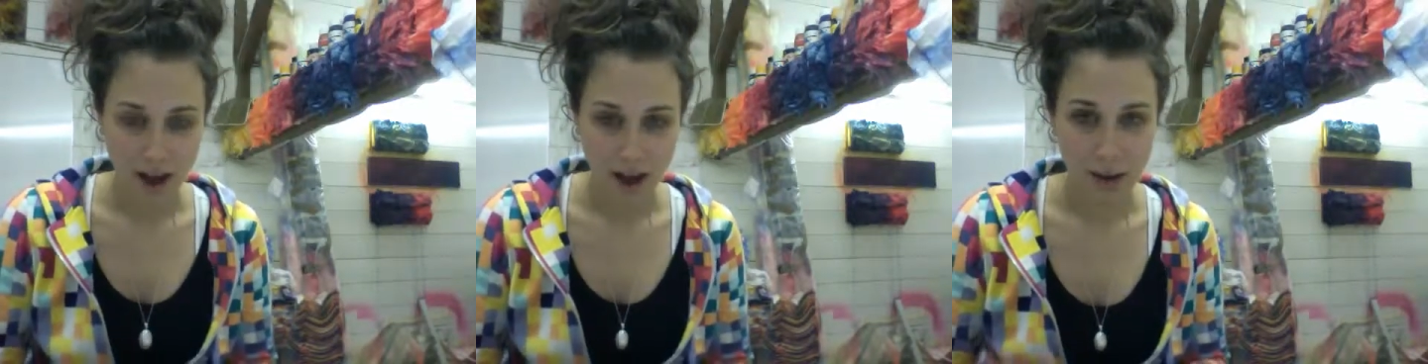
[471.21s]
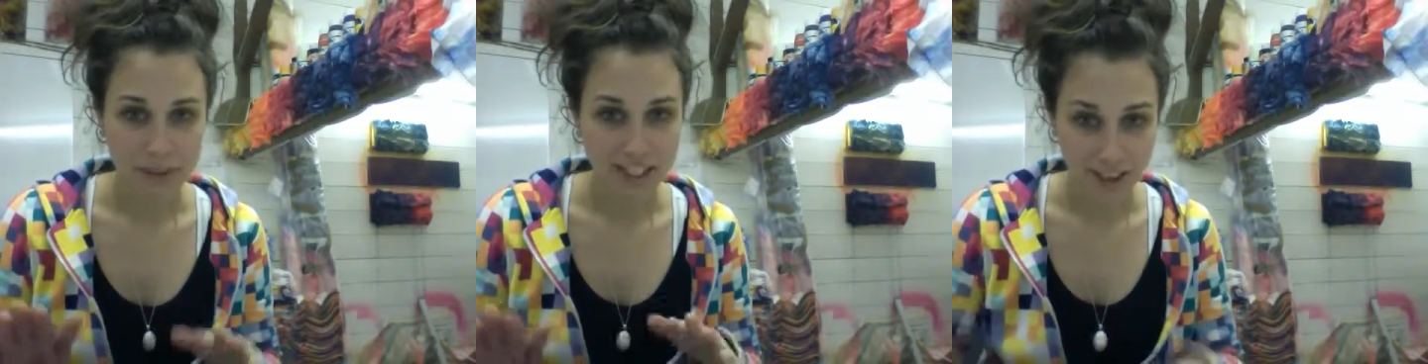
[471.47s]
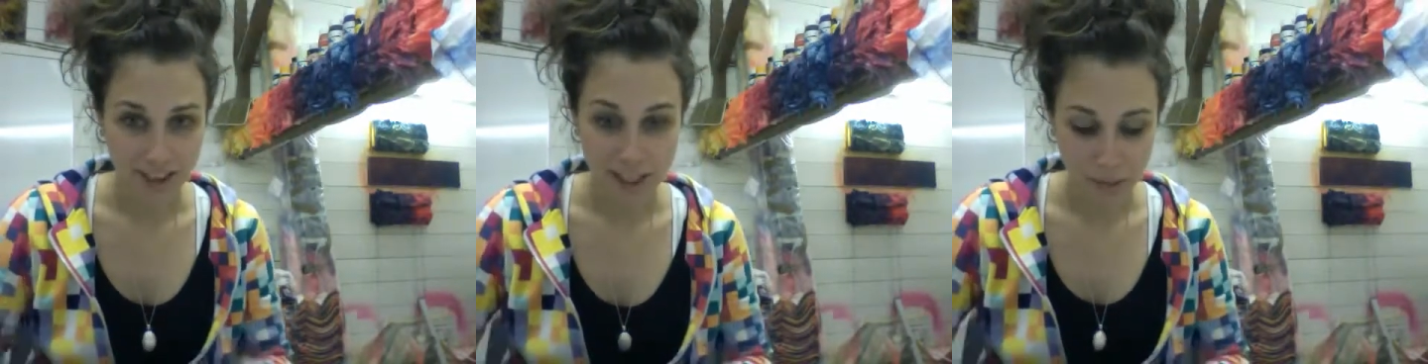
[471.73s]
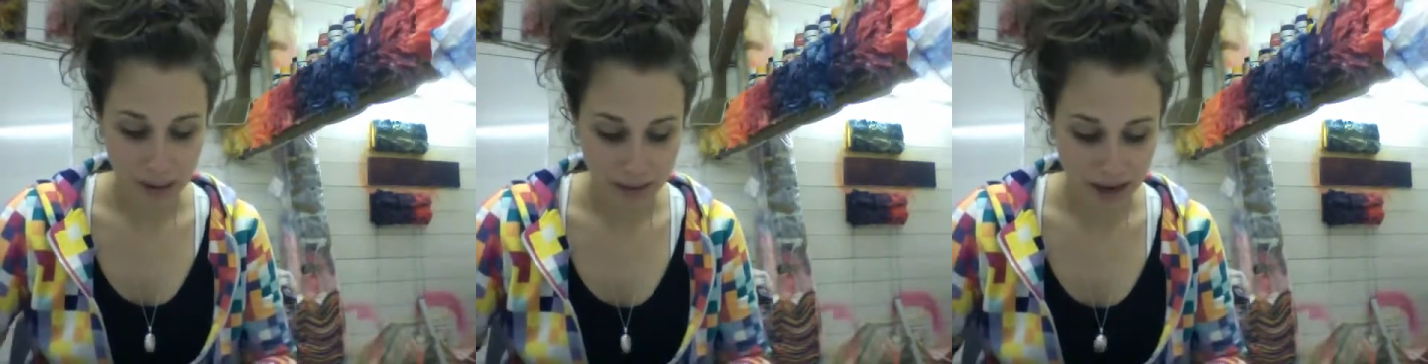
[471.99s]
I'm starting to
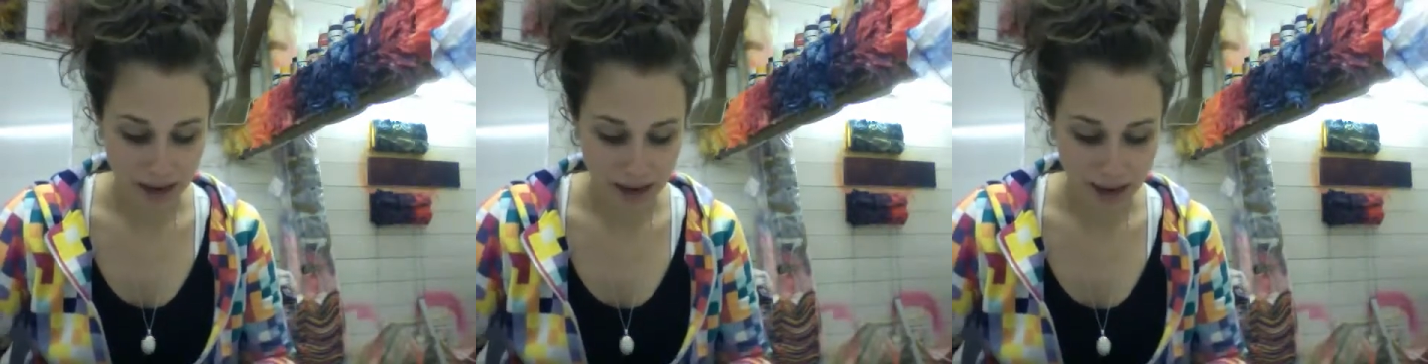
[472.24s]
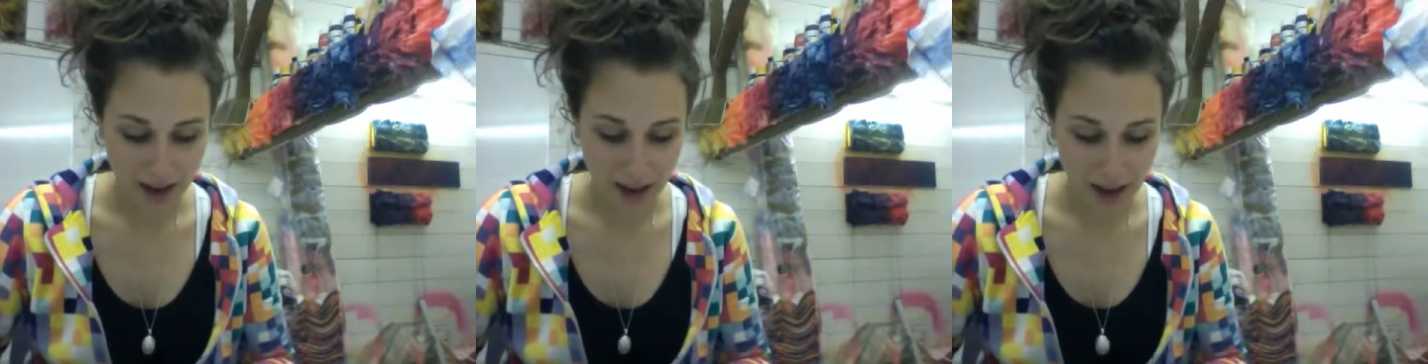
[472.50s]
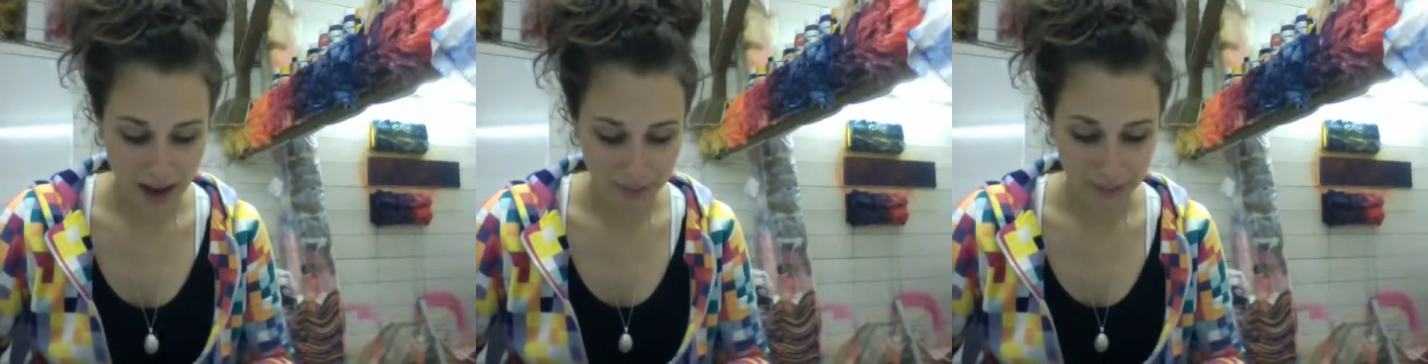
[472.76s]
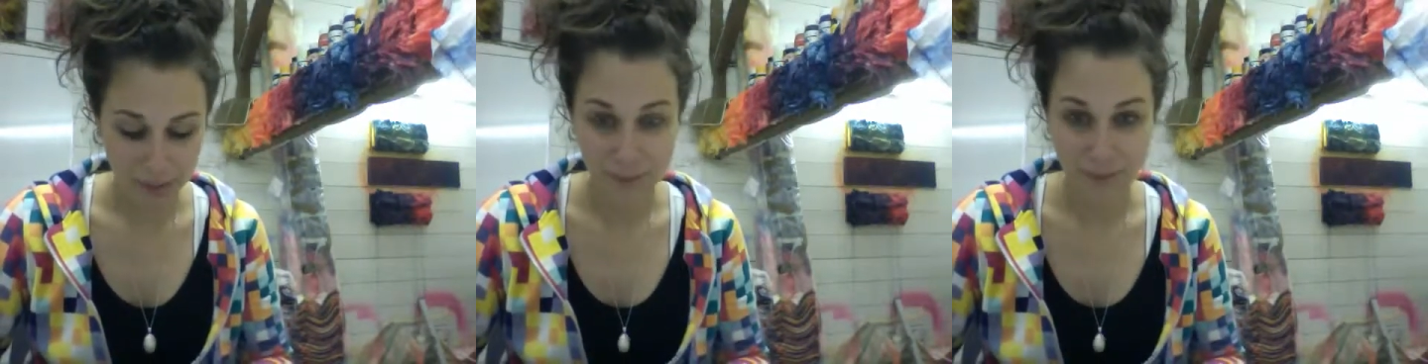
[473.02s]
prep my
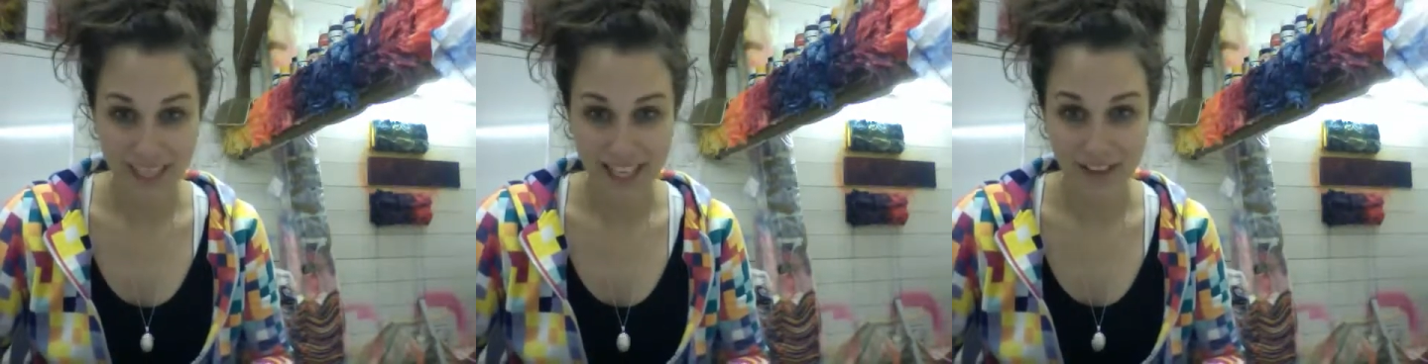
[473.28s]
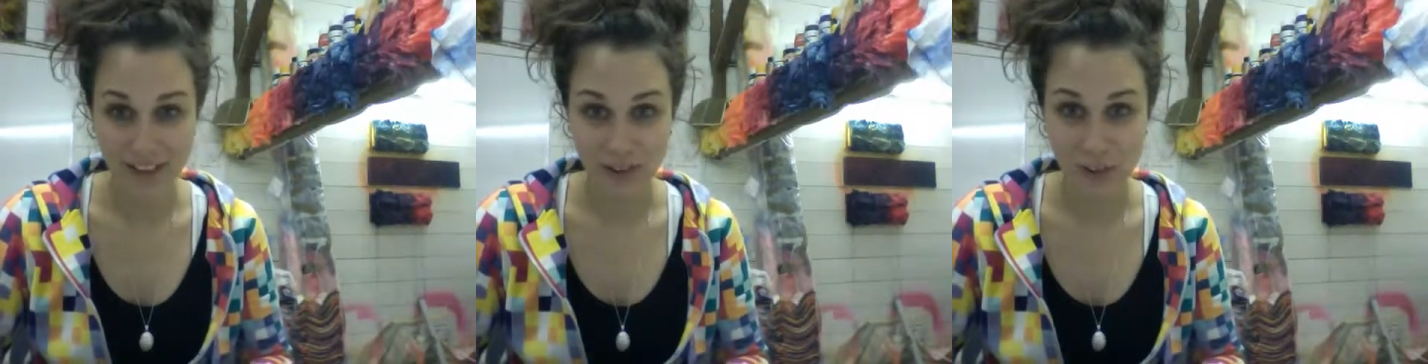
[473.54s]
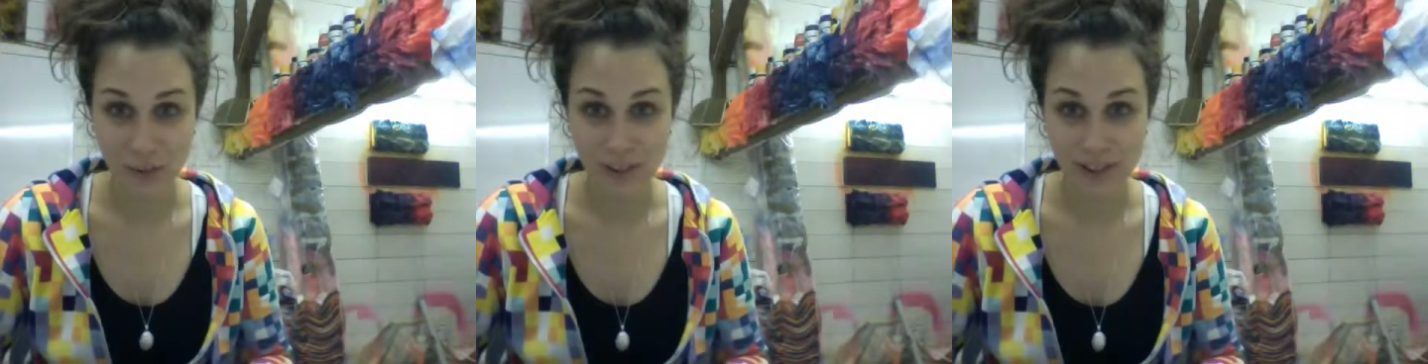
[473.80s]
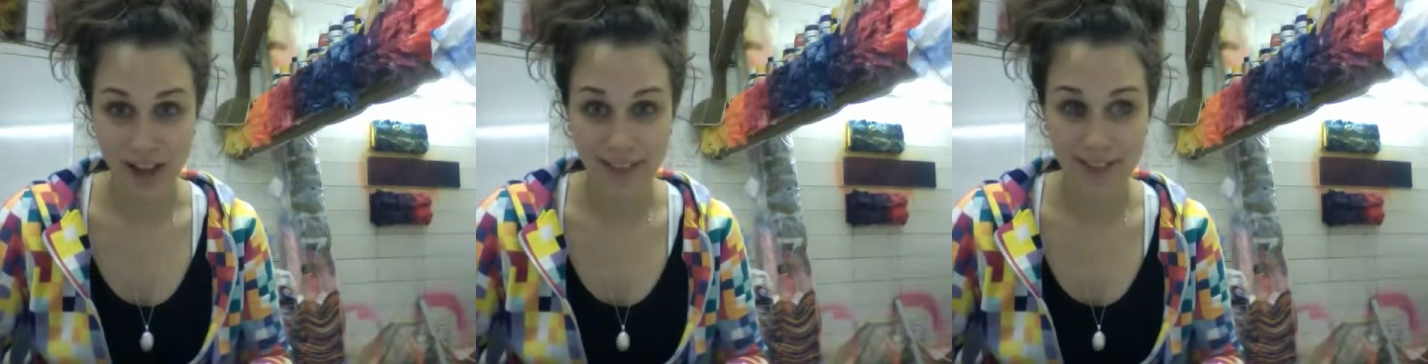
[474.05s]
absorbent materials,
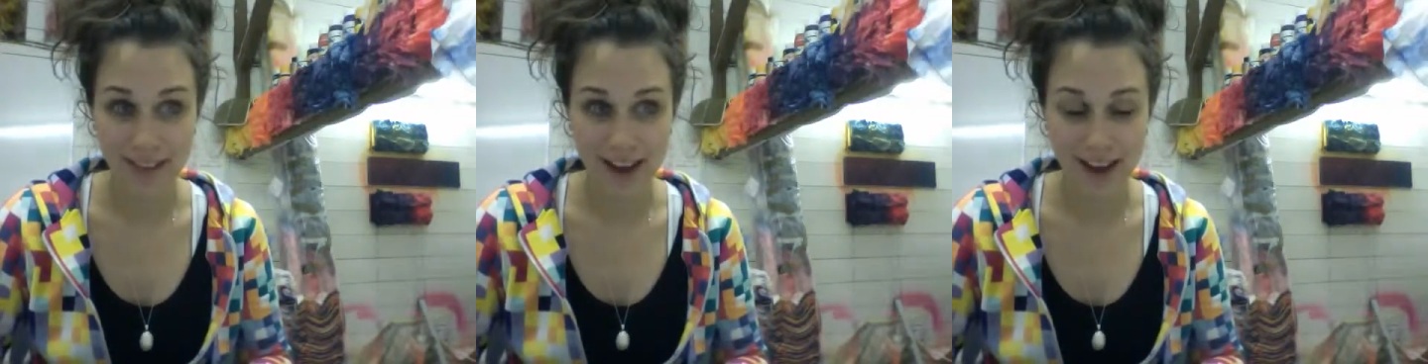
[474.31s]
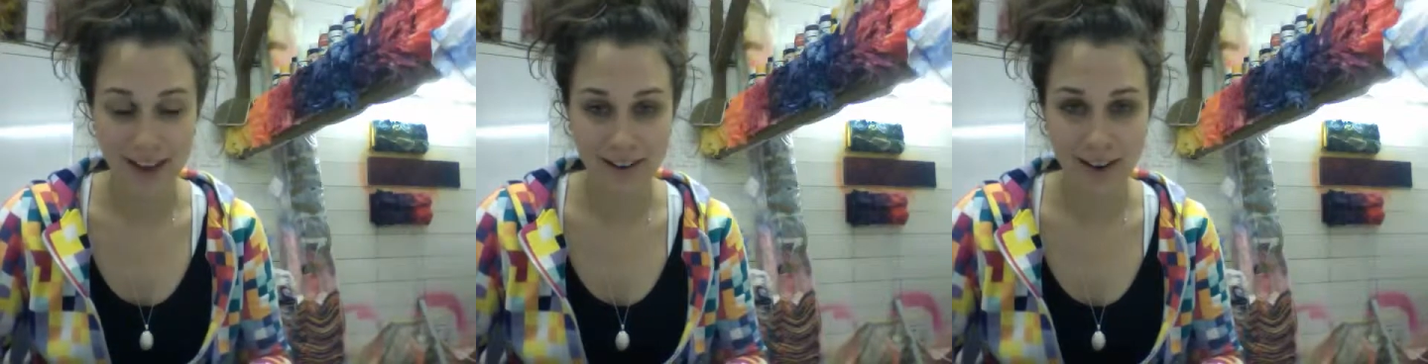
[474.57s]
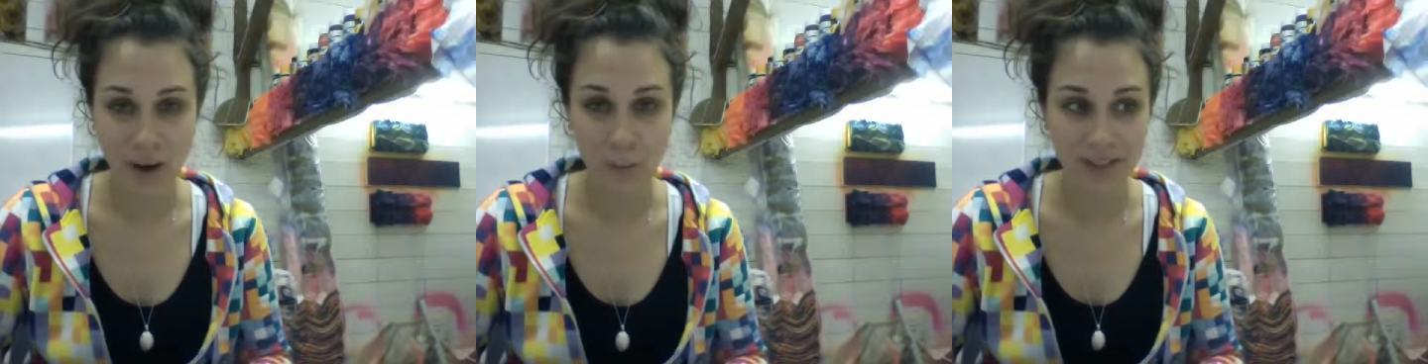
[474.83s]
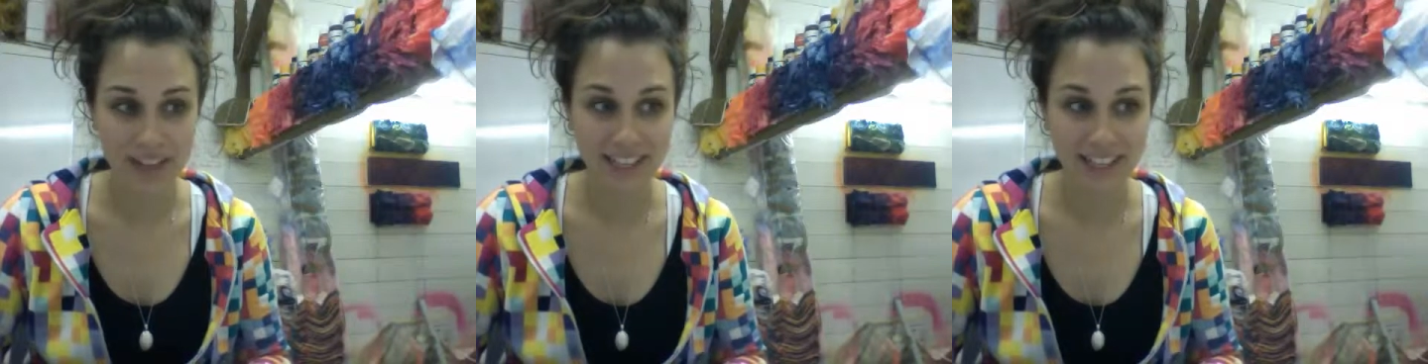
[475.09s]
and then
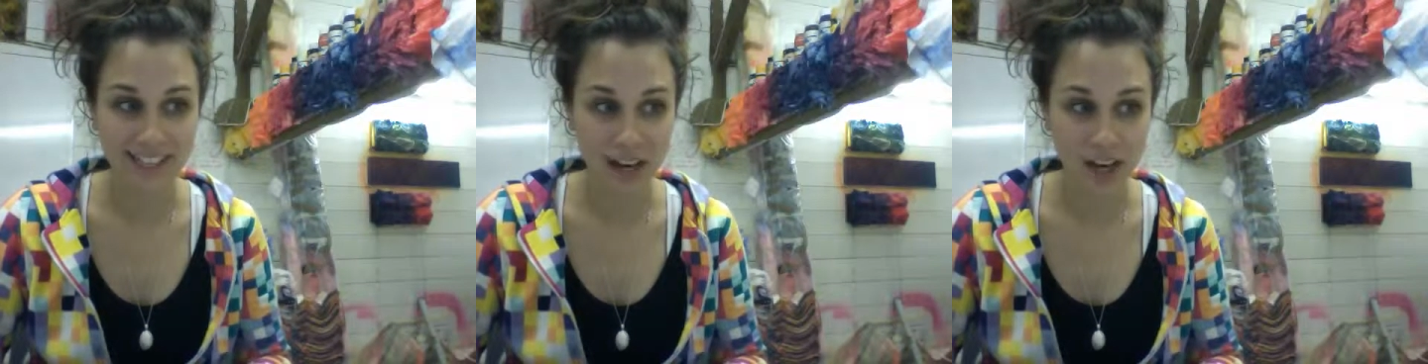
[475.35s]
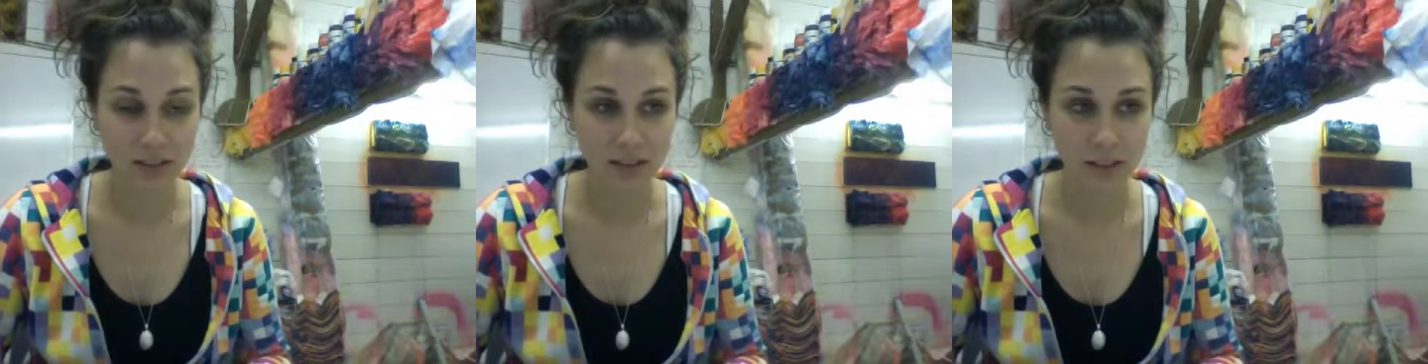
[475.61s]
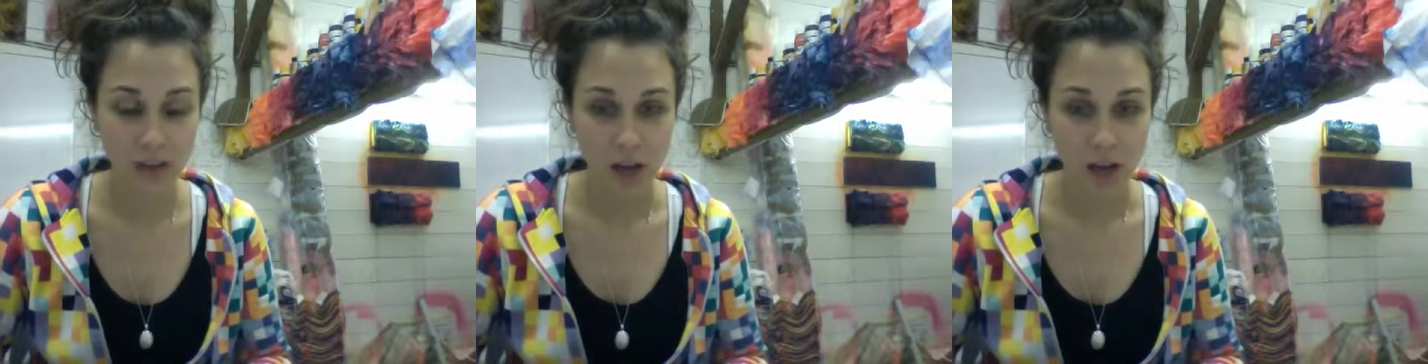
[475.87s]
when that's done,